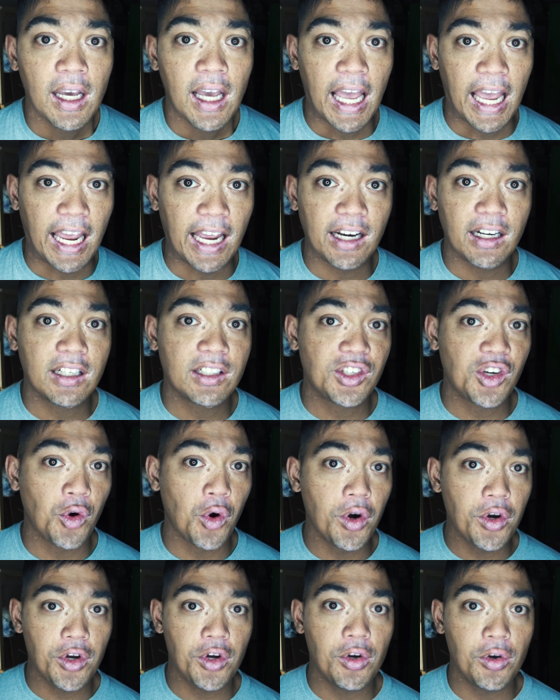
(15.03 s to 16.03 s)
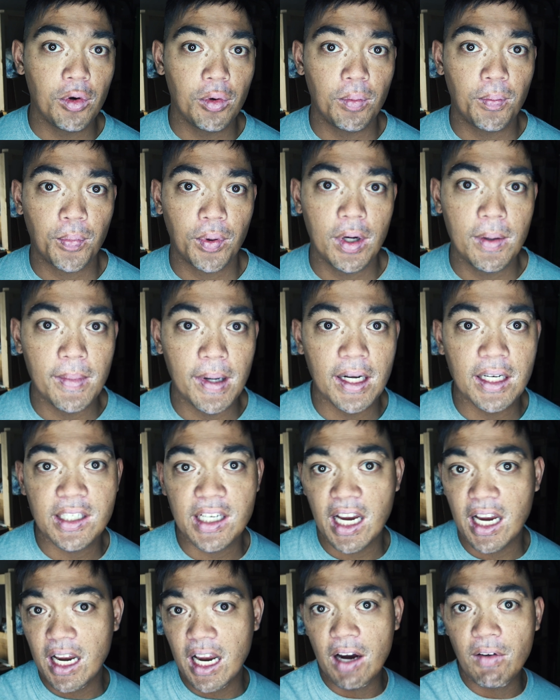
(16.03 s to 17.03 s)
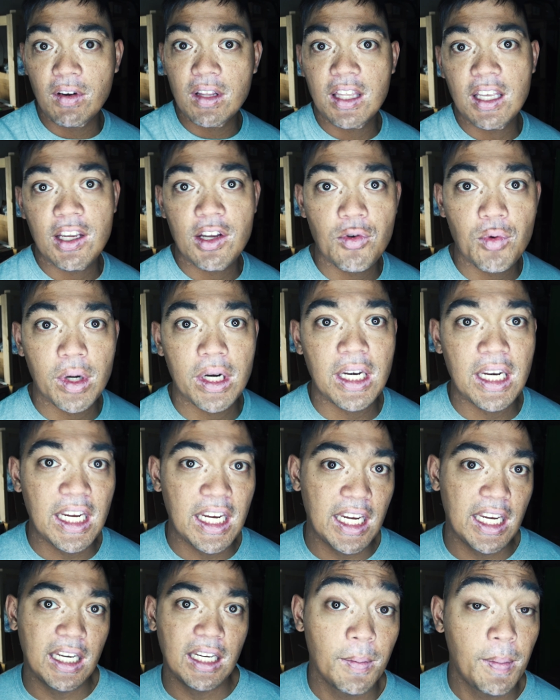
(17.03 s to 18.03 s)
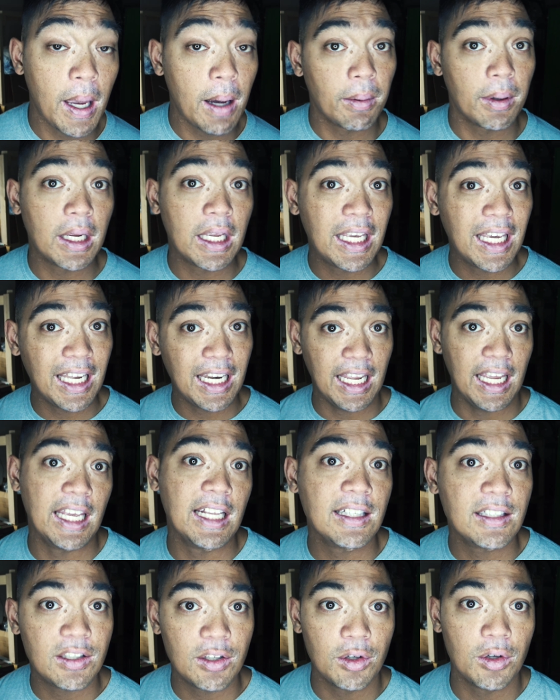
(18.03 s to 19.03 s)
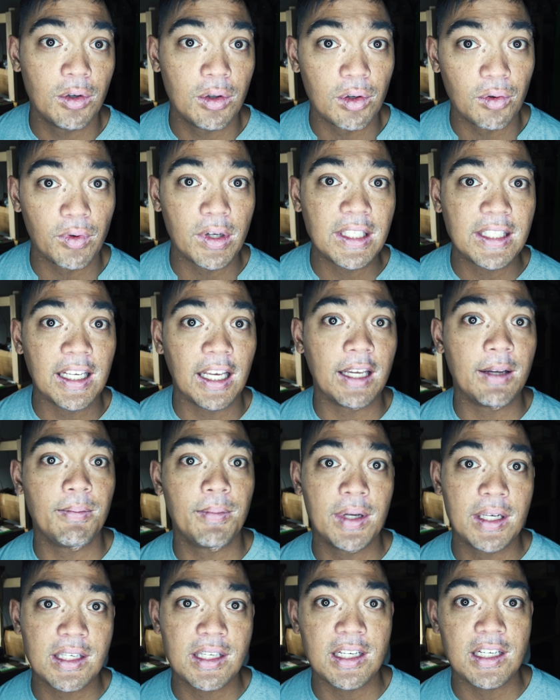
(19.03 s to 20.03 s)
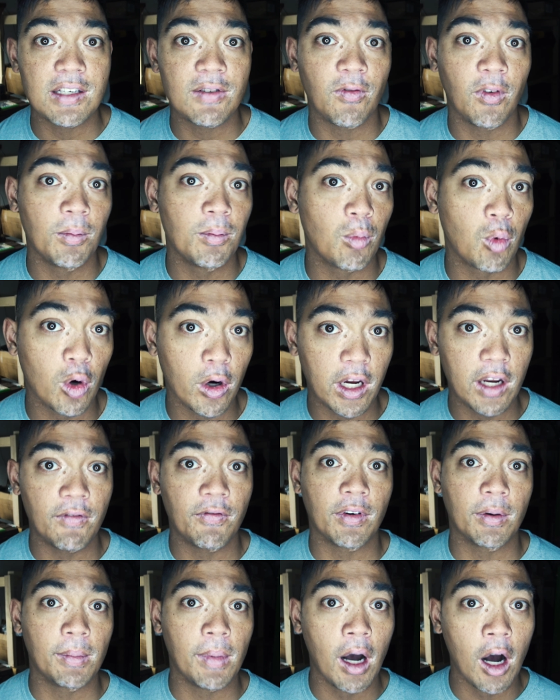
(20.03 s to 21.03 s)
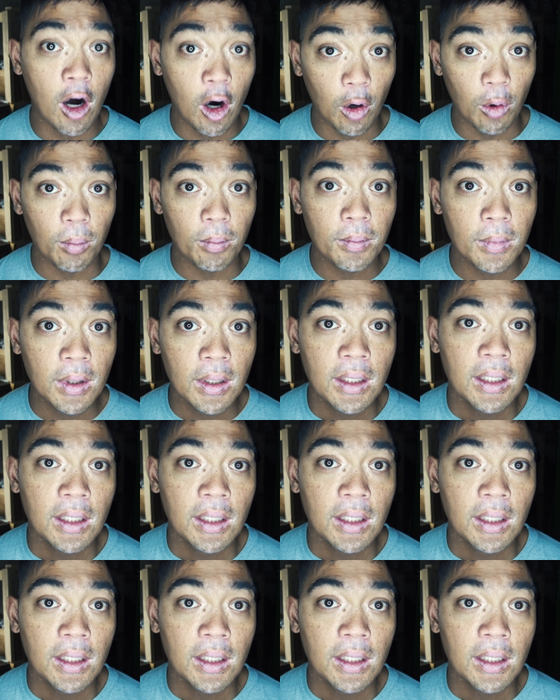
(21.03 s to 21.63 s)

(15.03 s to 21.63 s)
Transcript: and showing you pretty much everything you would need to be able to get into the reselling business from working from home.